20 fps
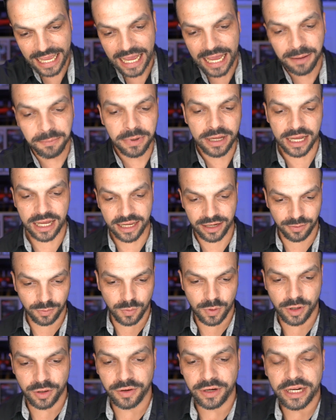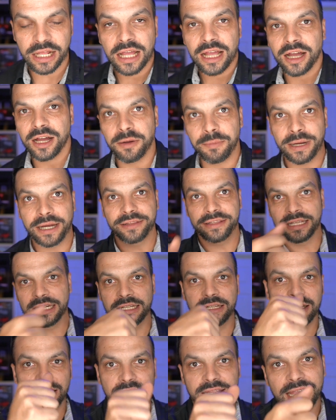I'm kind of worried about the
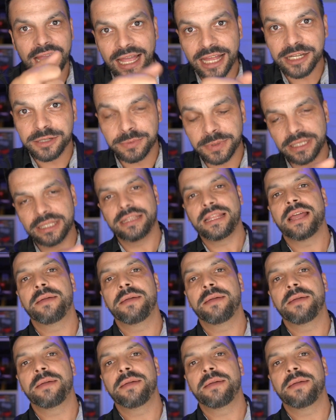little attachment